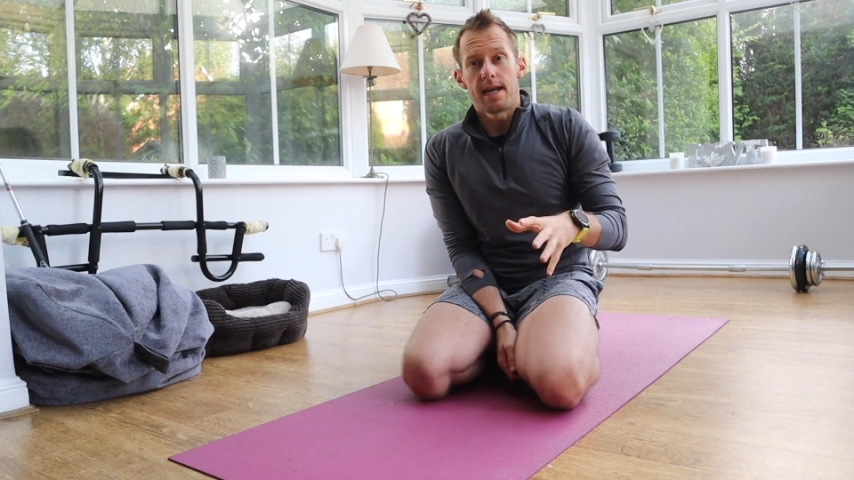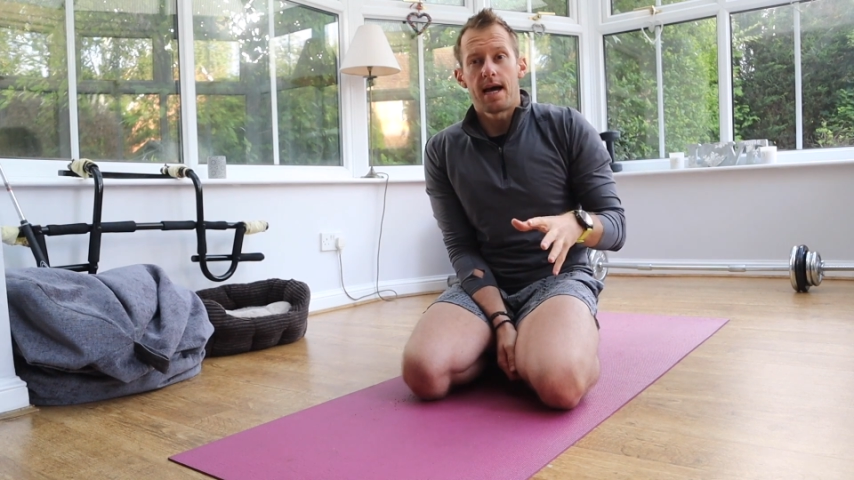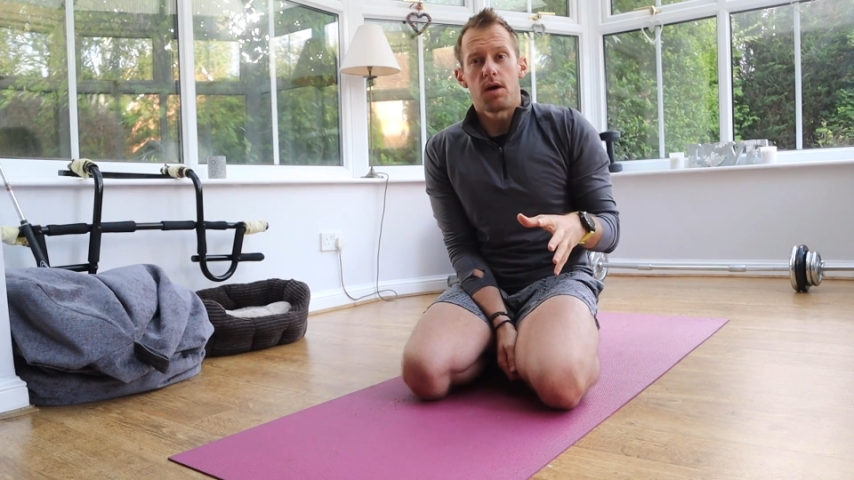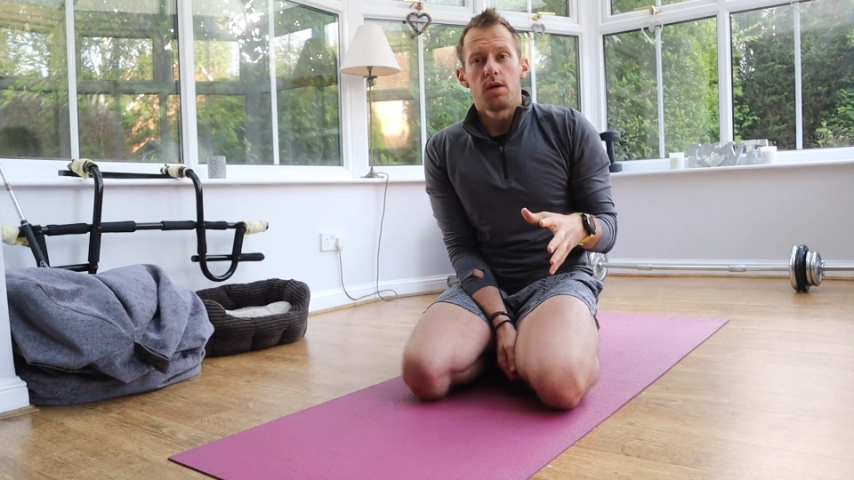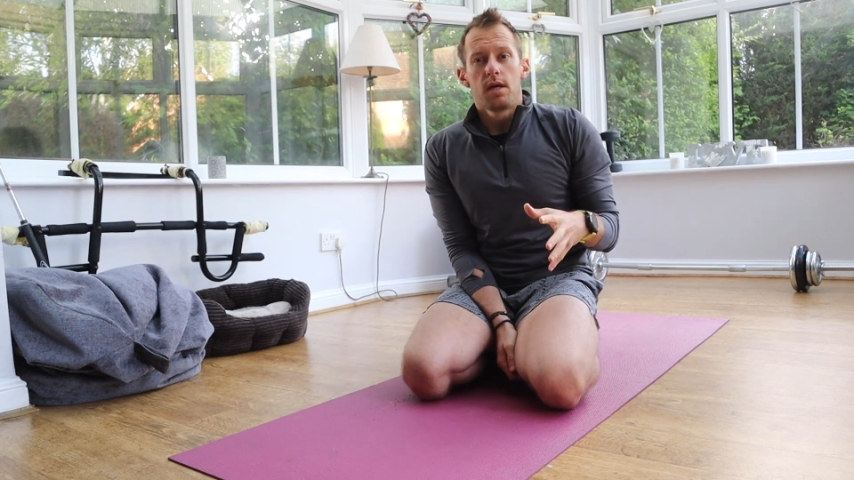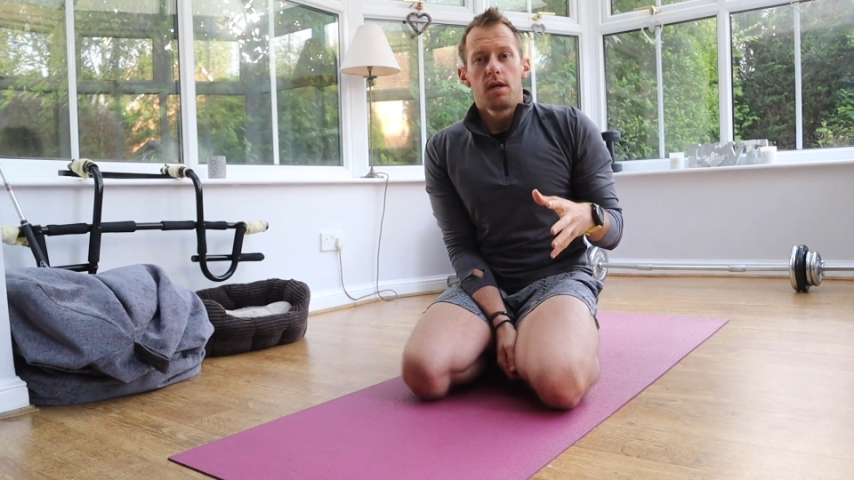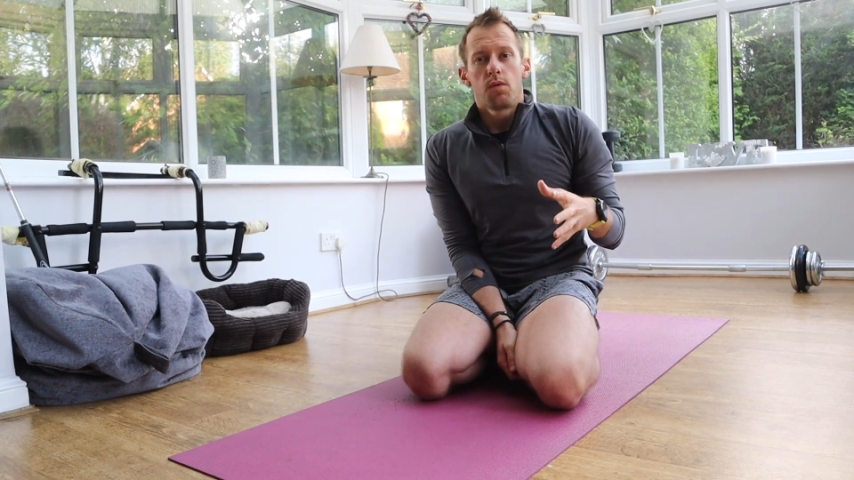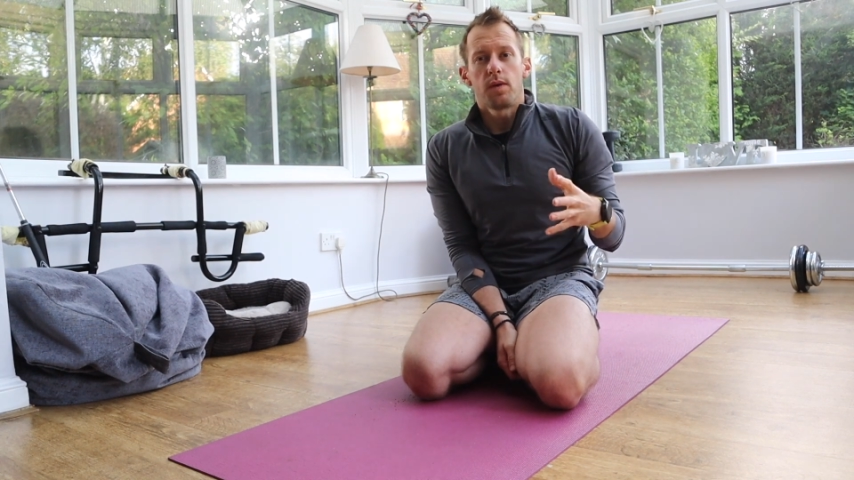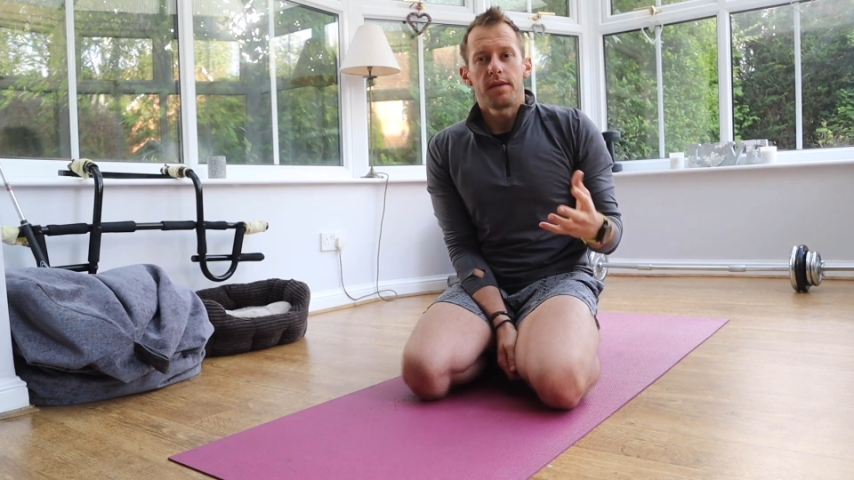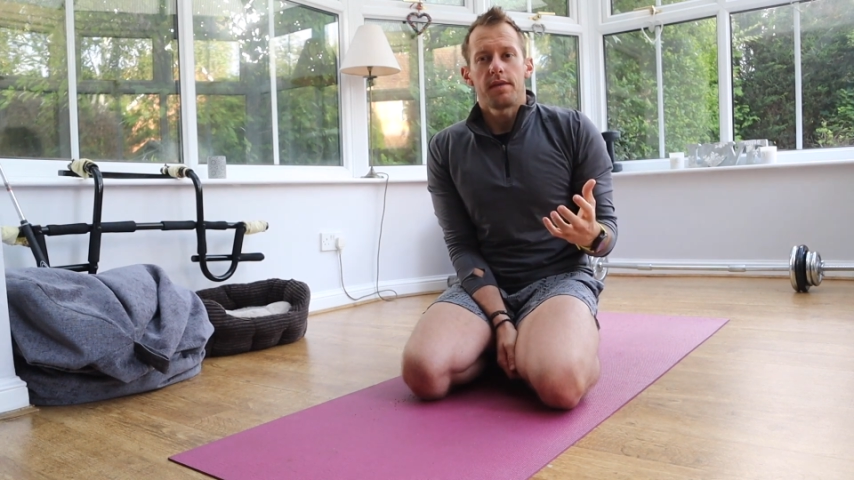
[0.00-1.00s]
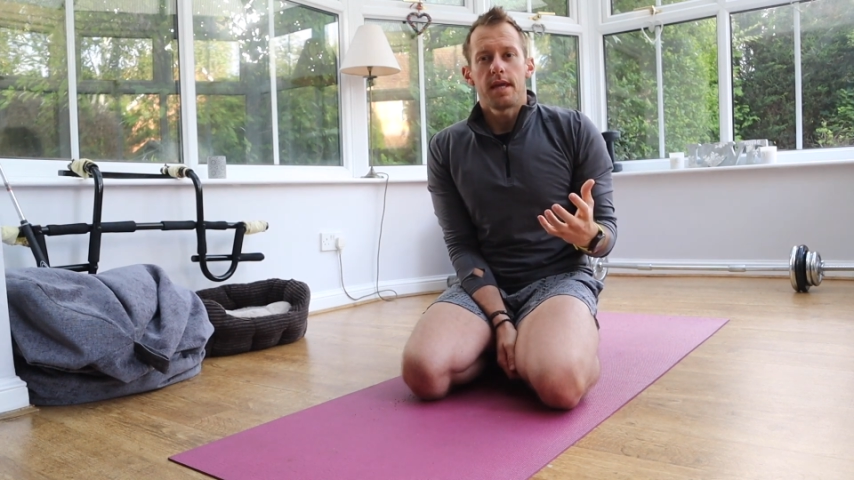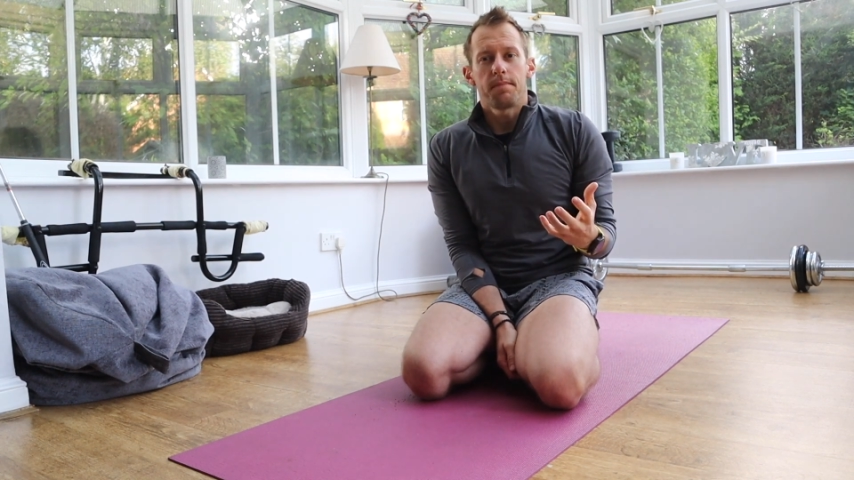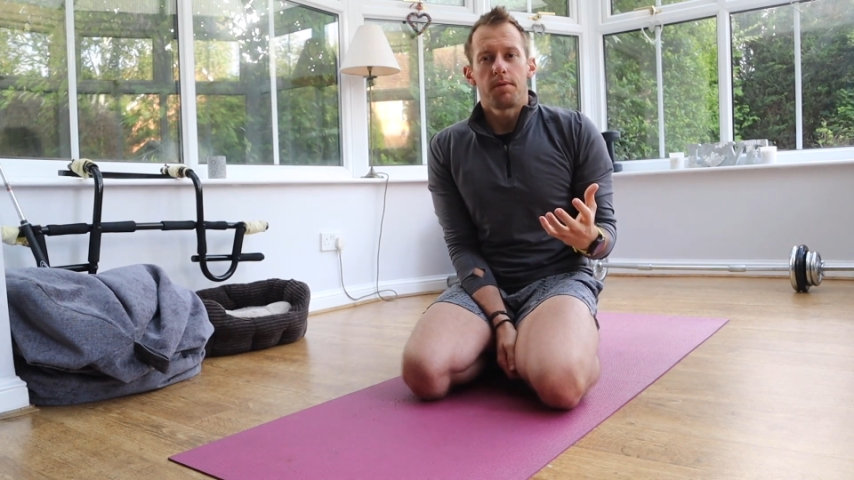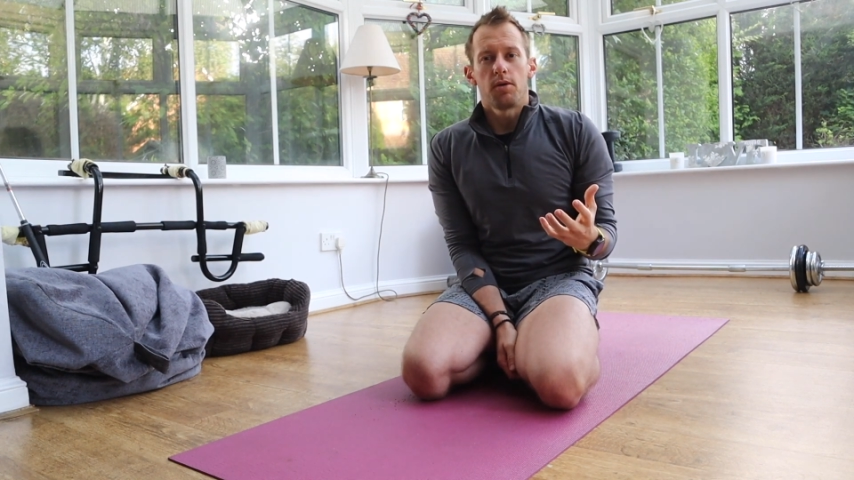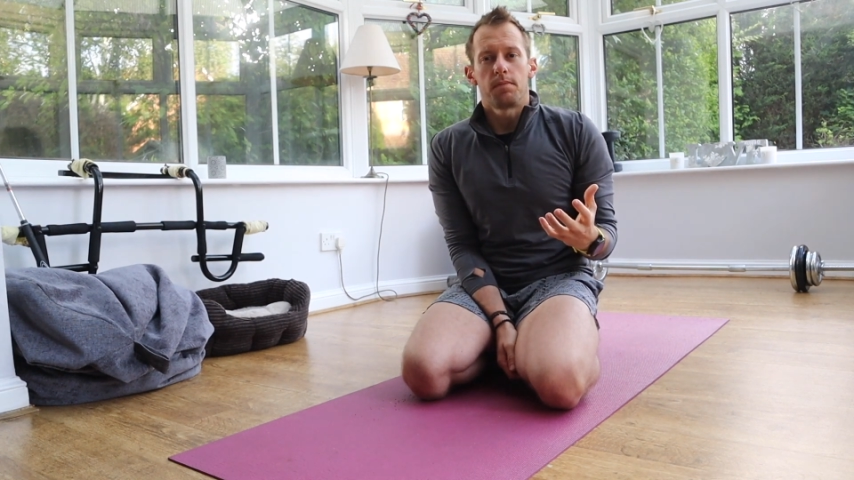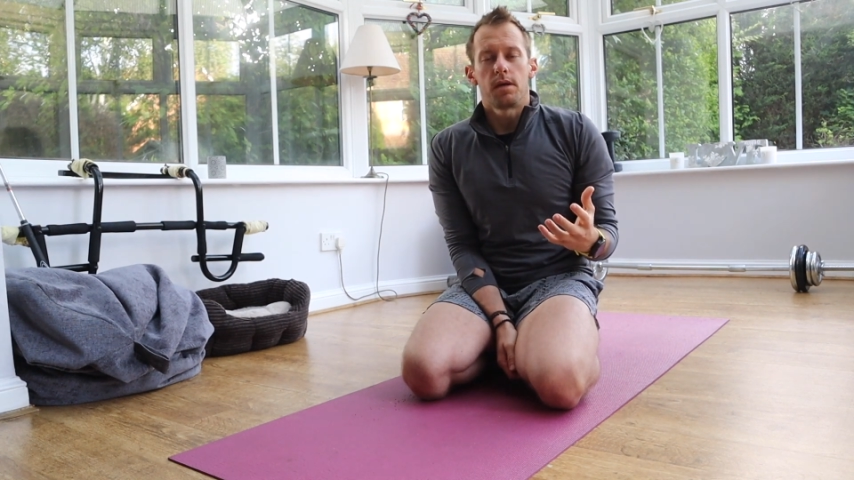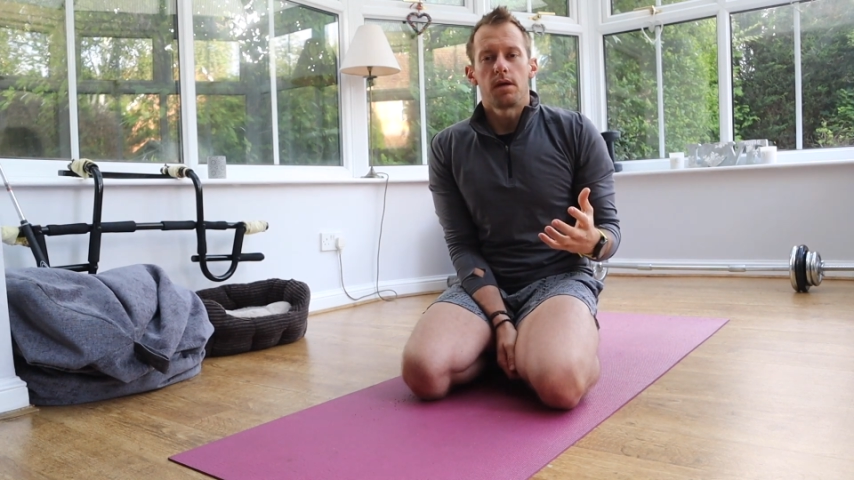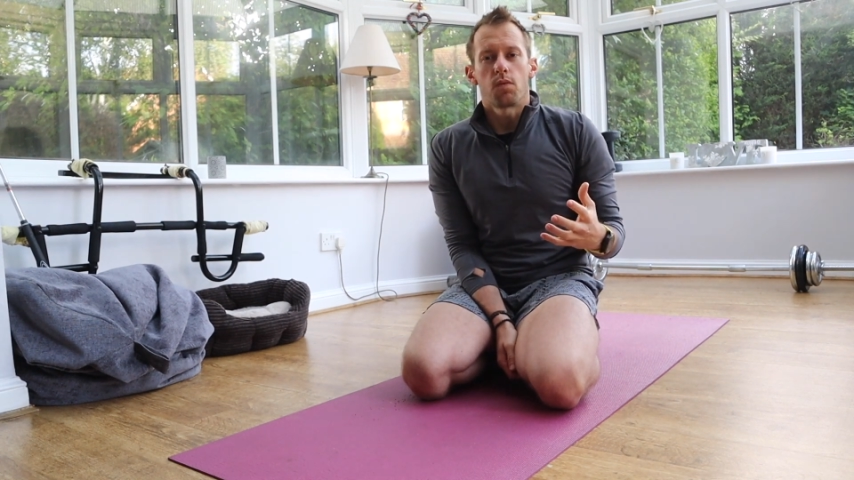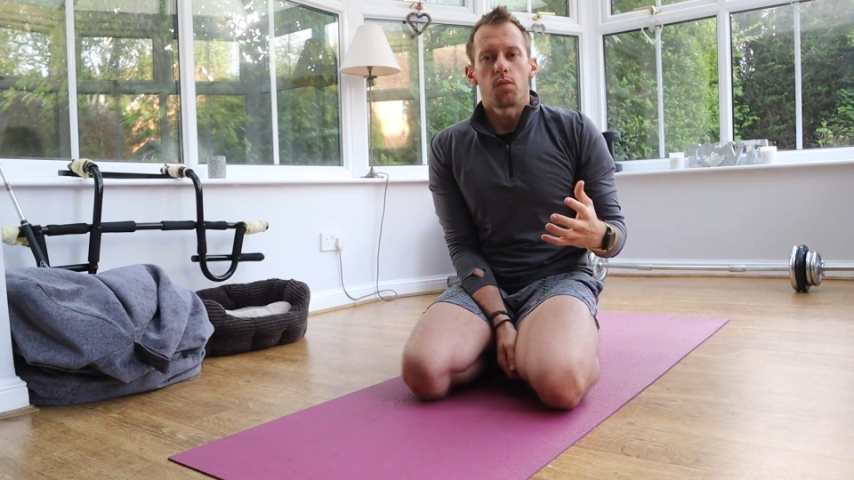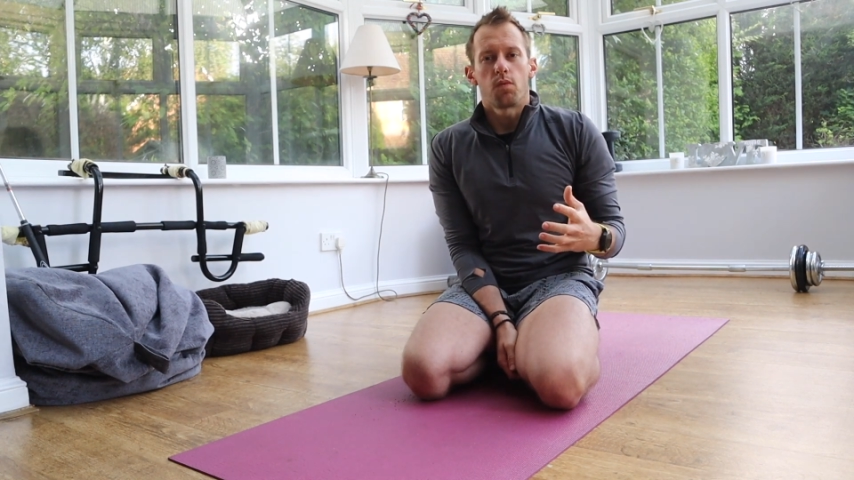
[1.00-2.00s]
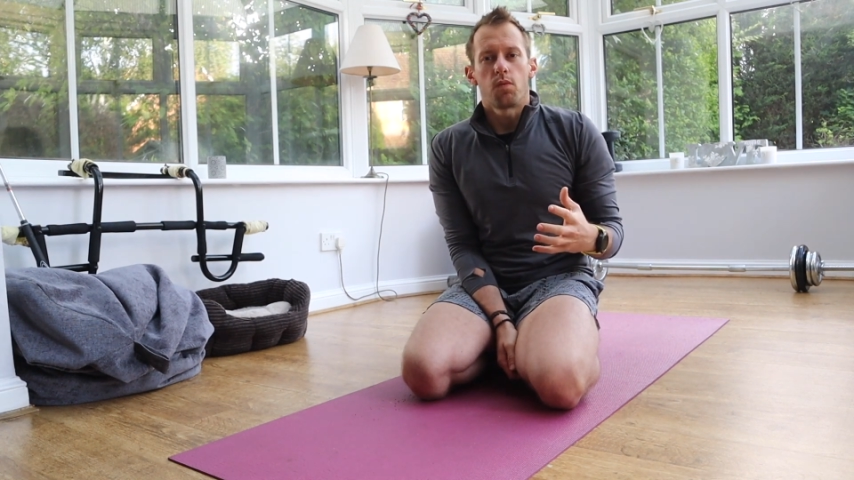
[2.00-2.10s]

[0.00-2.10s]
Now, with the hip opener,